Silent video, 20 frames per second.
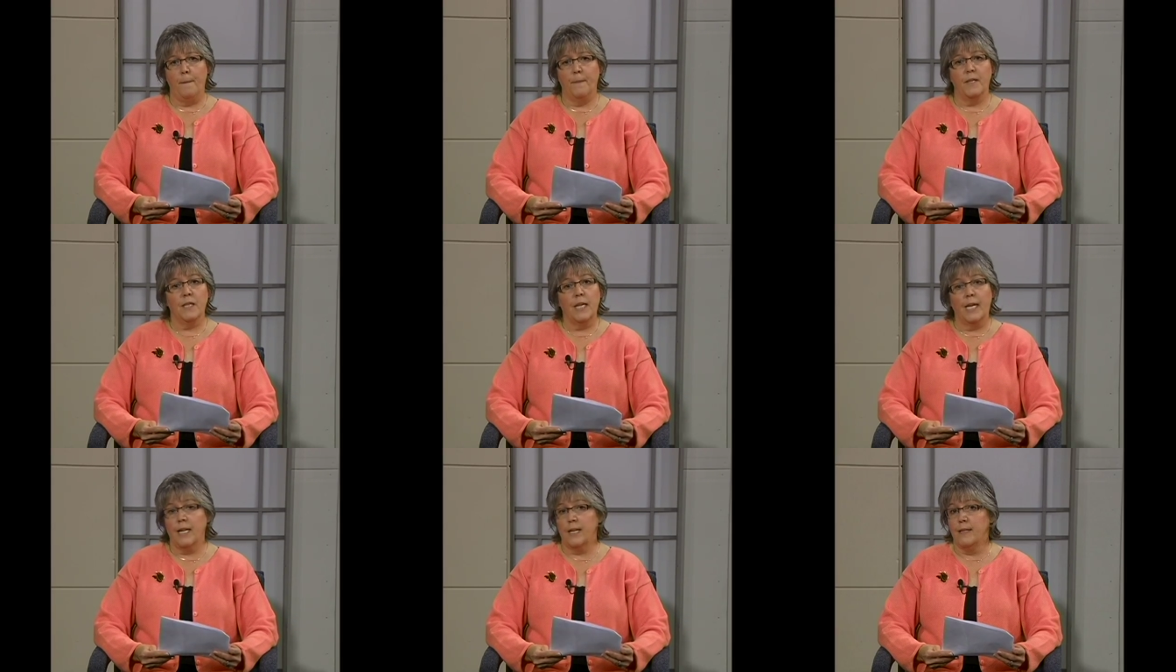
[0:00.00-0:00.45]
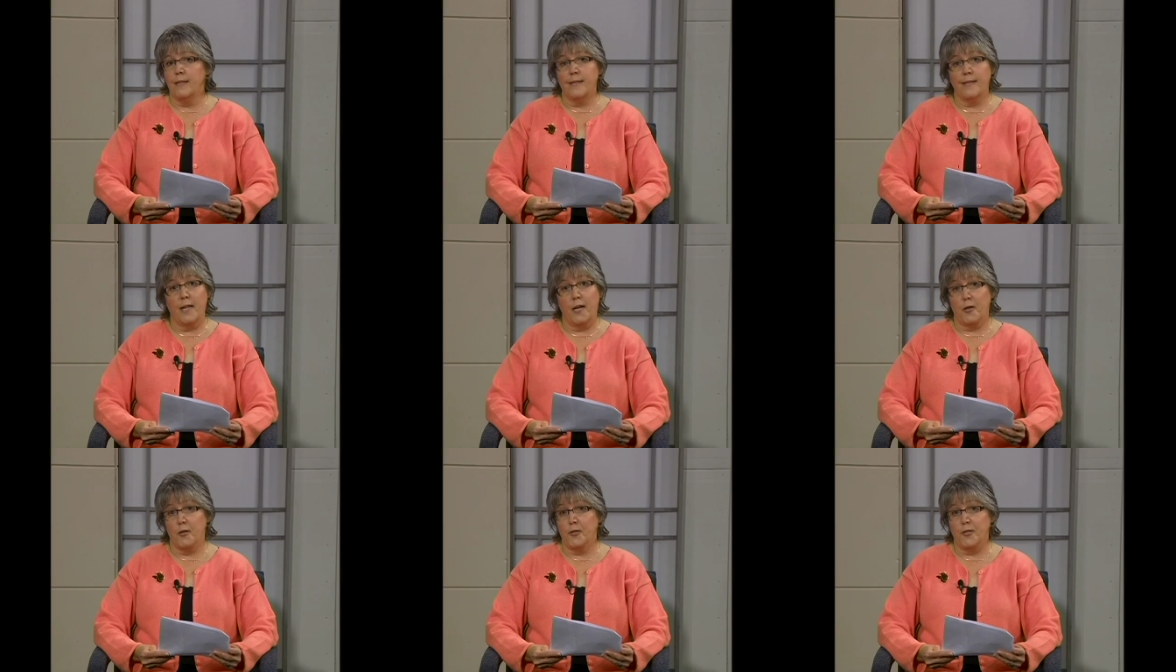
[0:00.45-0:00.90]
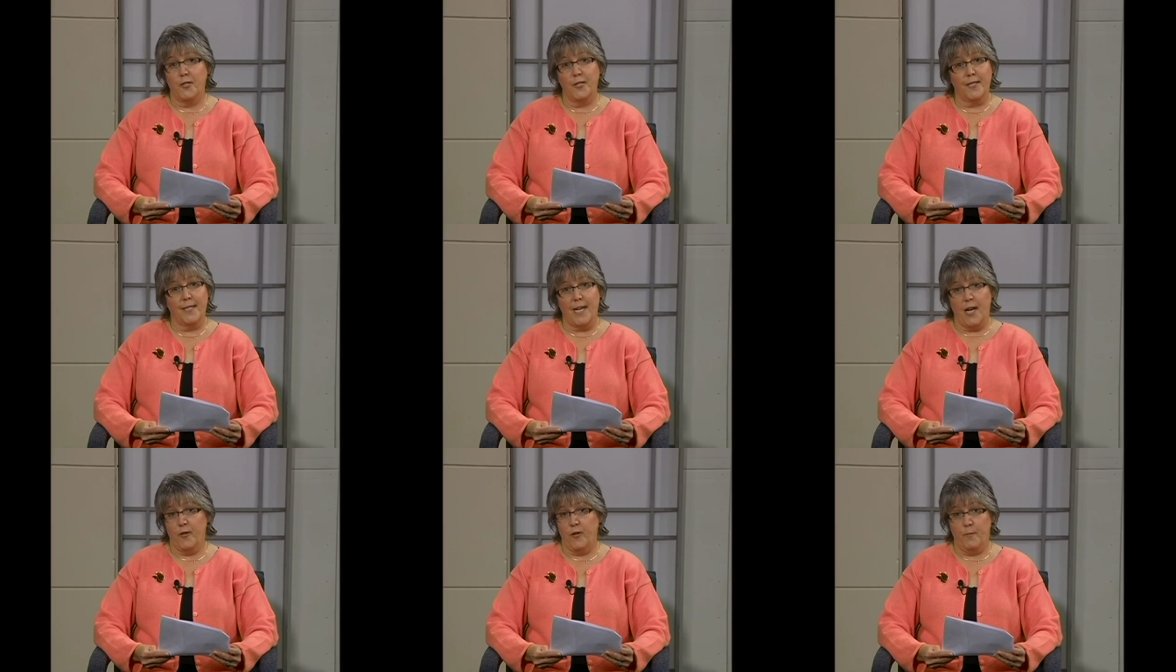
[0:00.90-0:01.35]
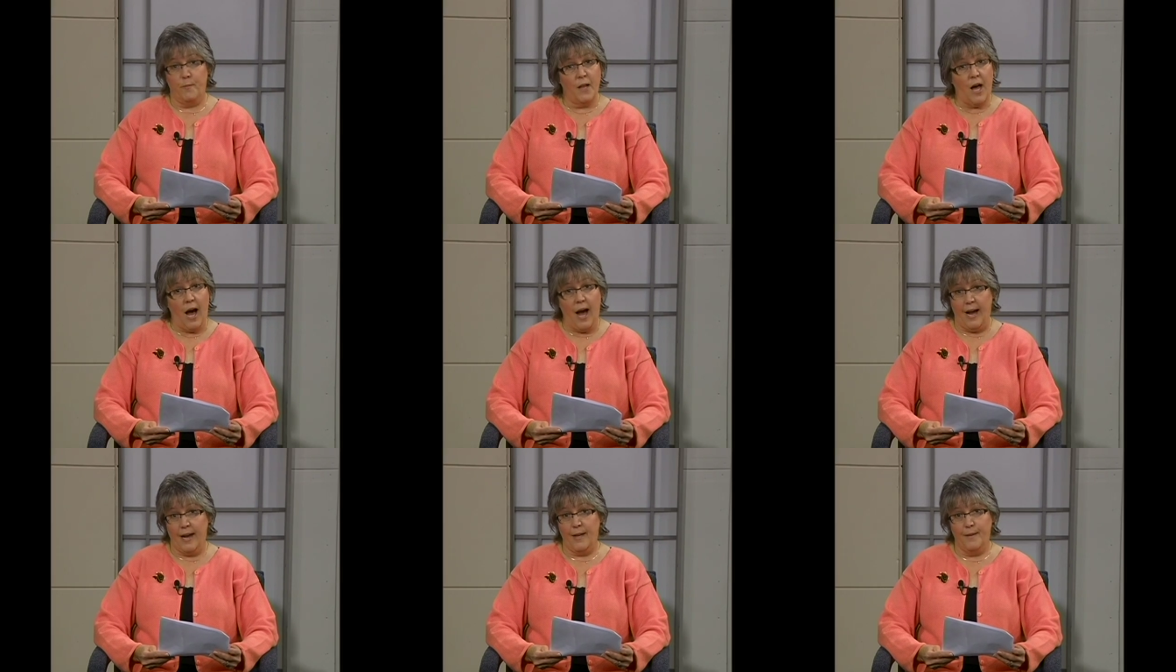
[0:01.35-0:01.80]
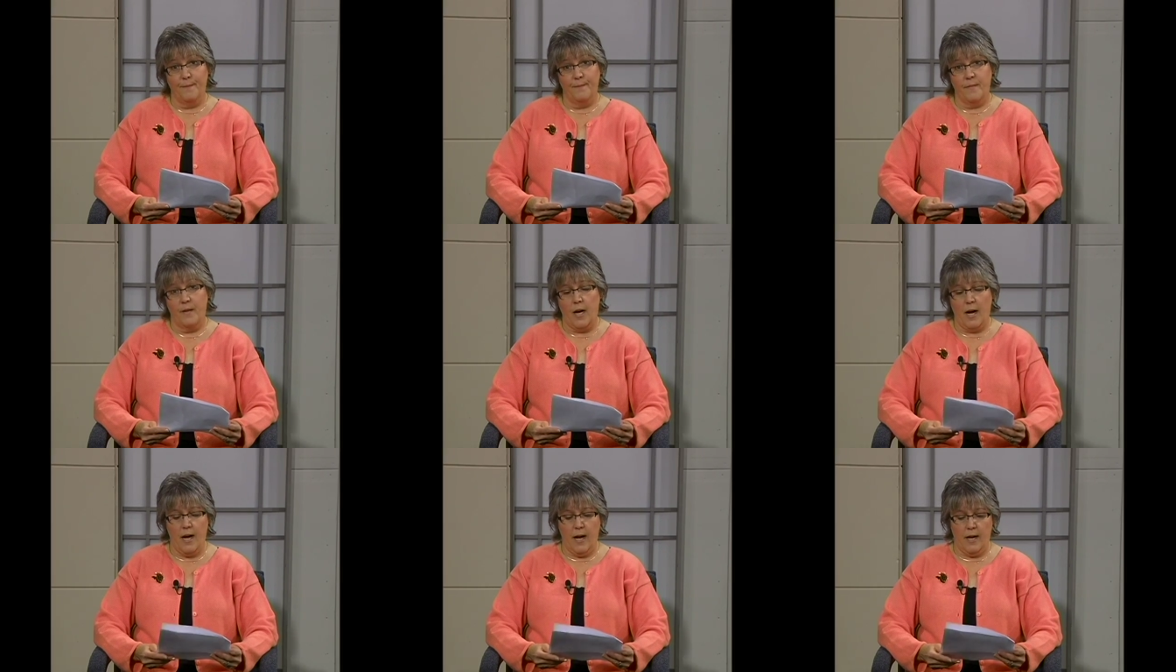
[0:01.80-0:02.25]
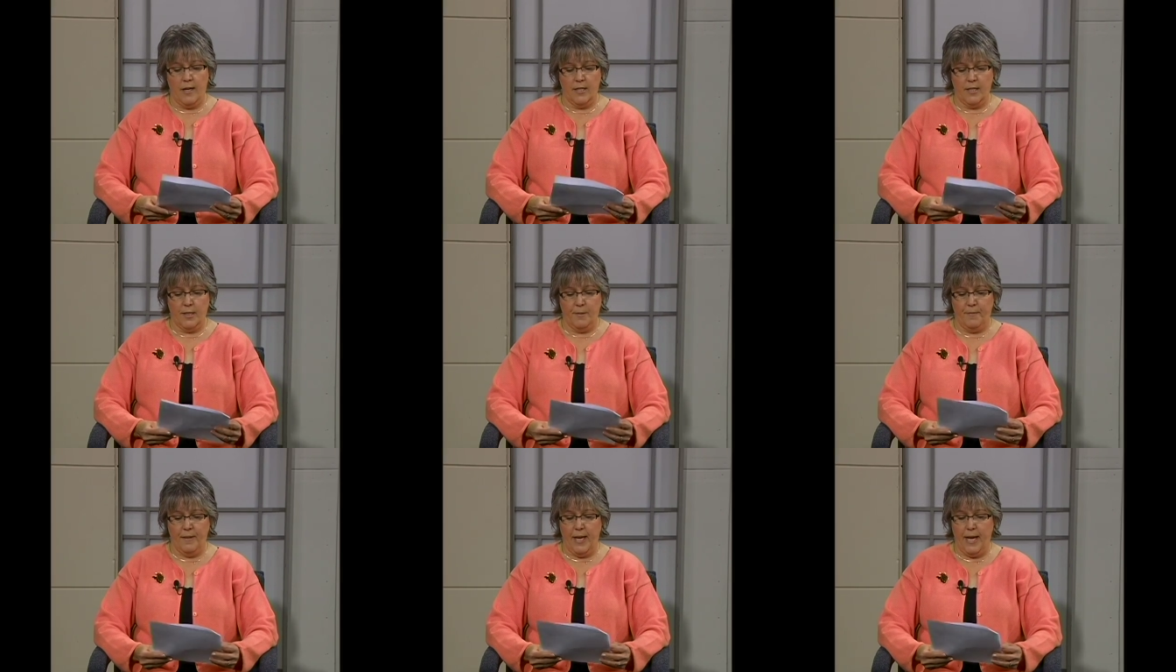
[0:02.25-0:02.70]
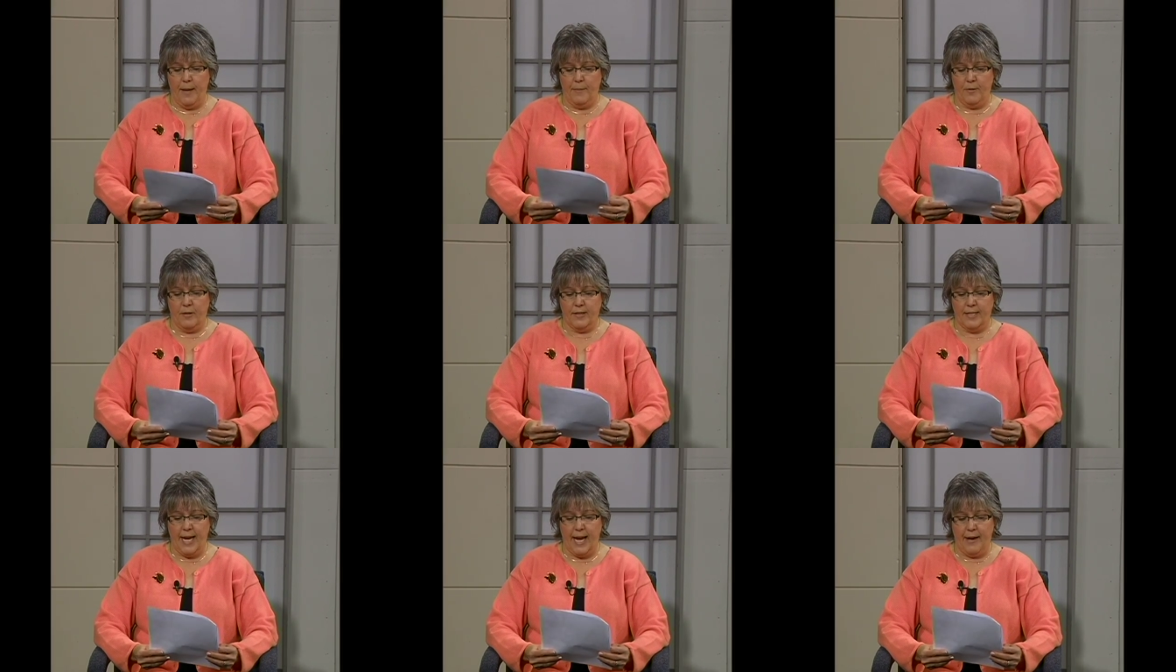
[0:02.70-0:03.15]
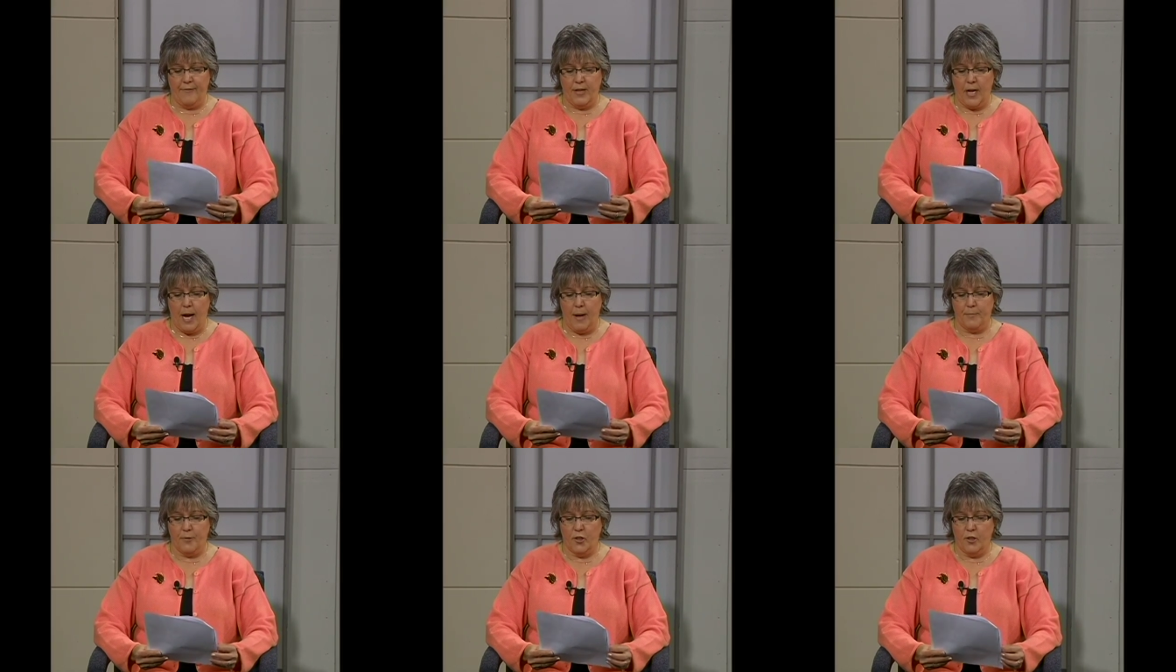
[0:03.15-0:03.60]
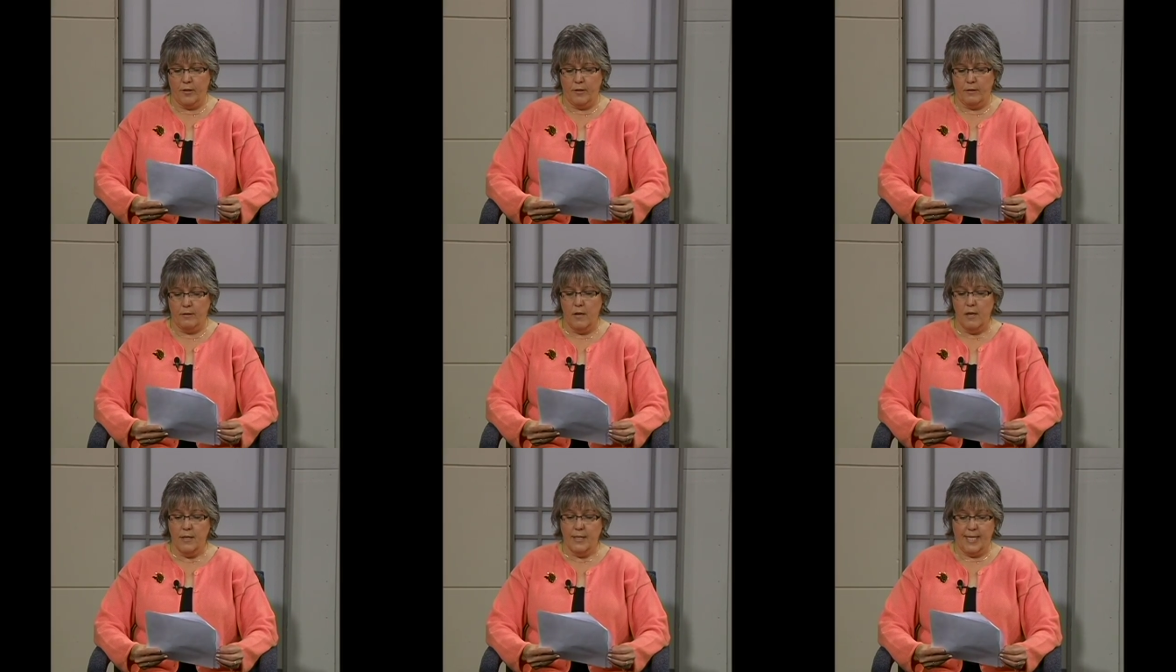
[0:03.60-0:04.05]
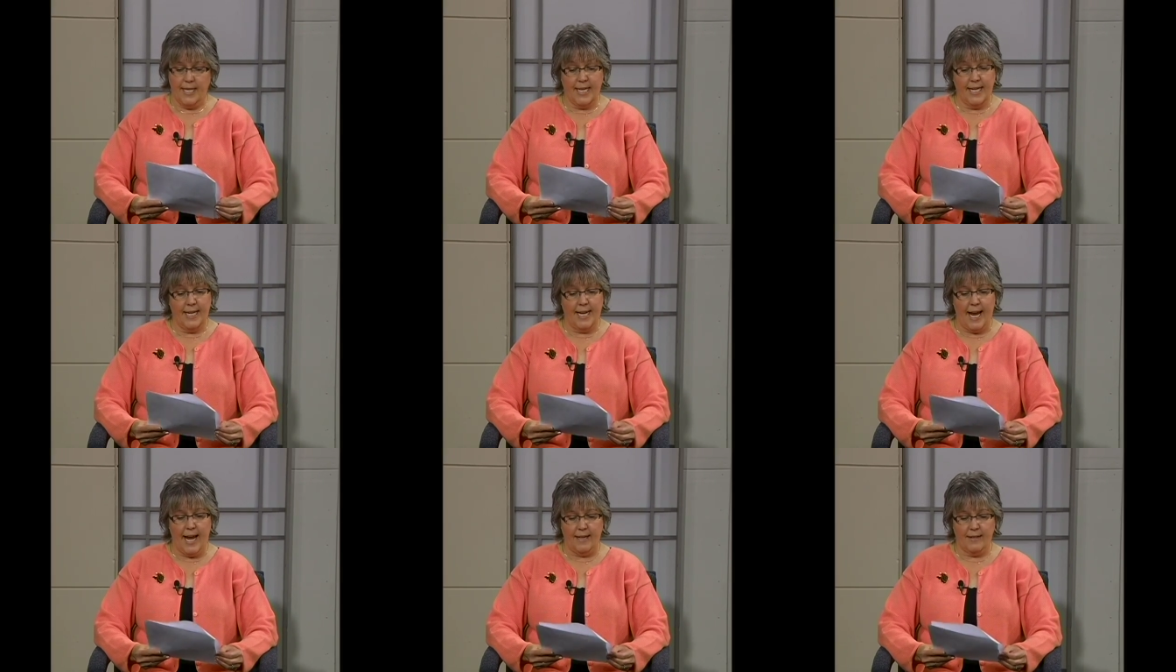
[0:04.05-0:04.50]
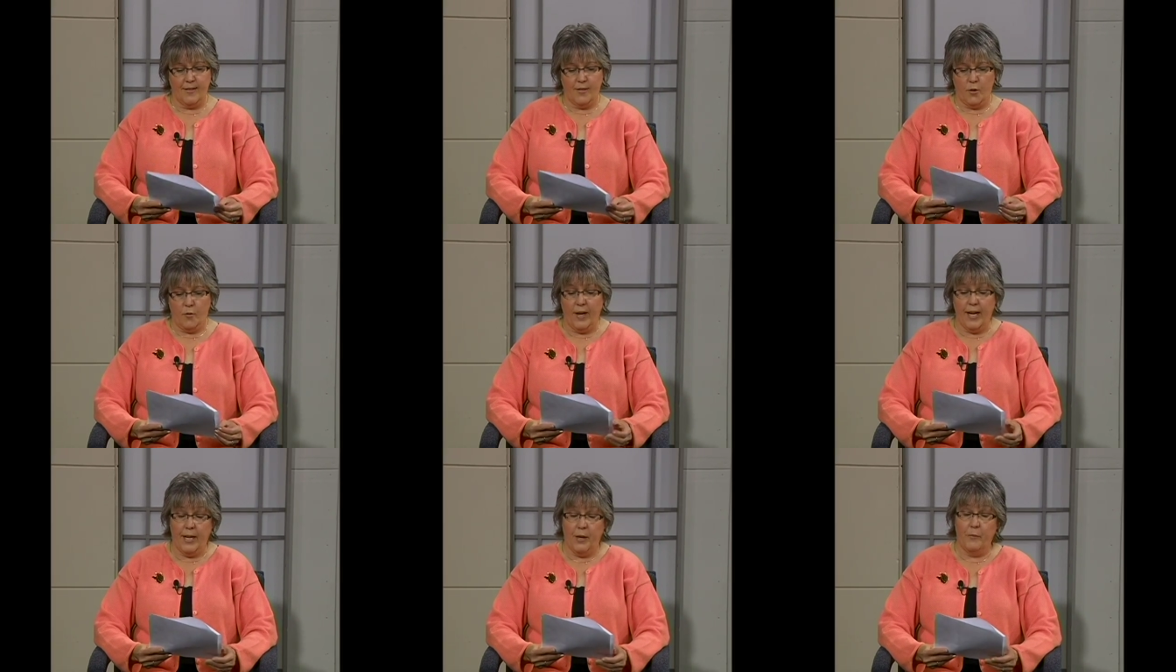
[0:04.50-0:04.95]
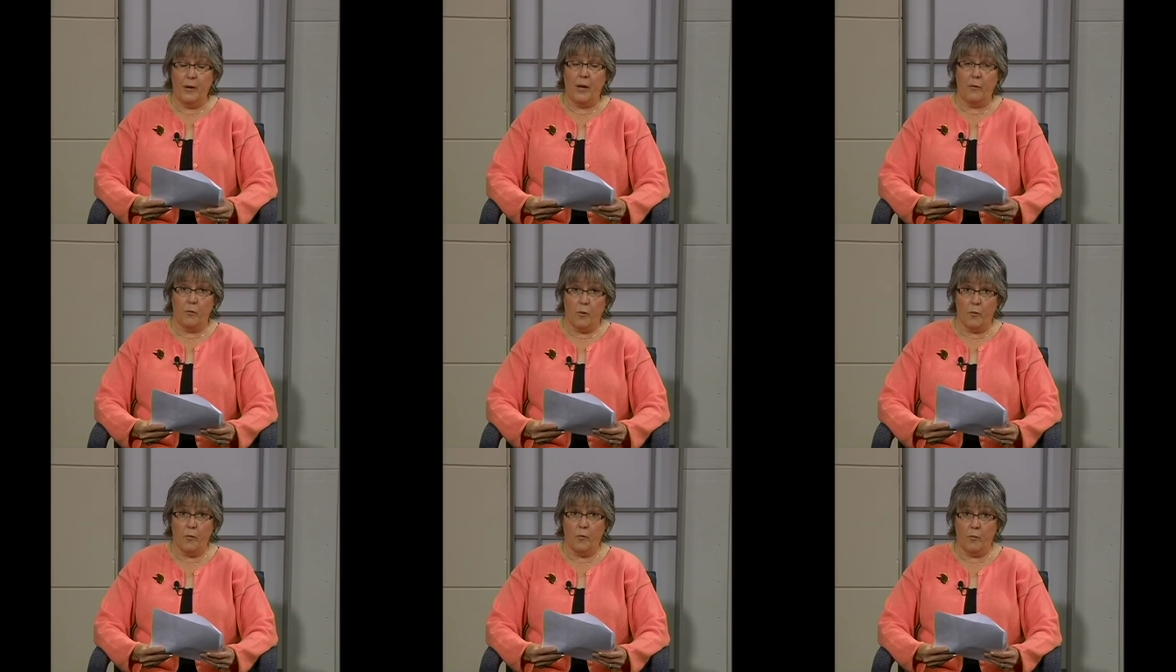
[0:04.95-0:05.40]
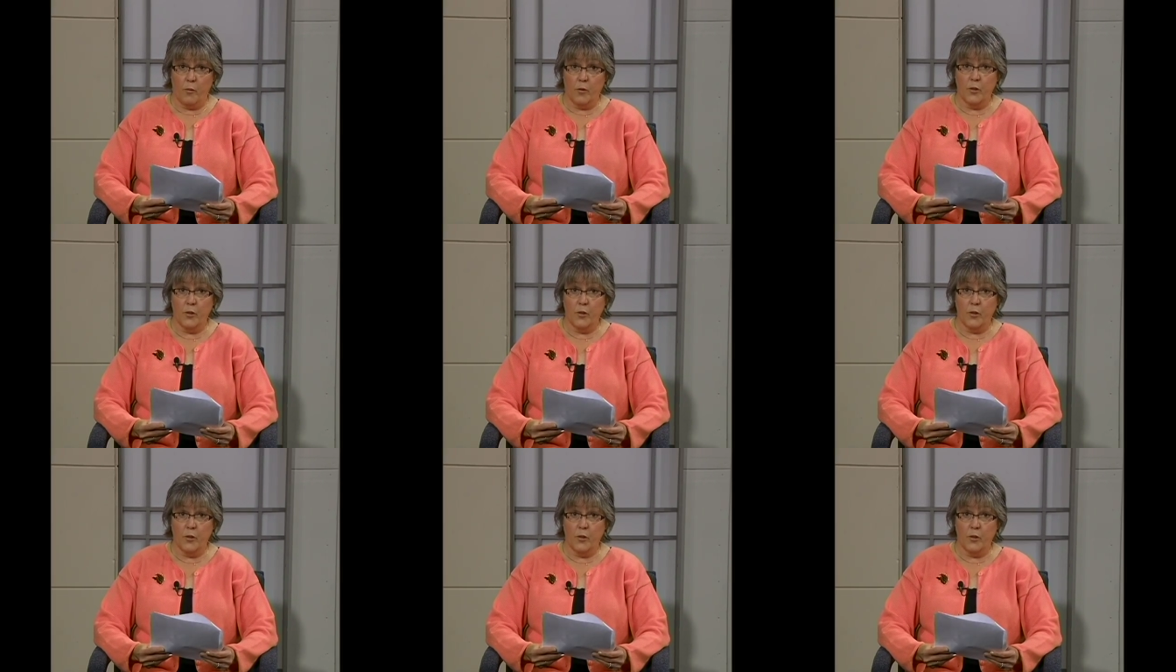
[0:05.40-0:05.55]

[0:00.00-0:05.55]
Lincoln Centers just down the block to be able to have an option to eat at. So anyway, we're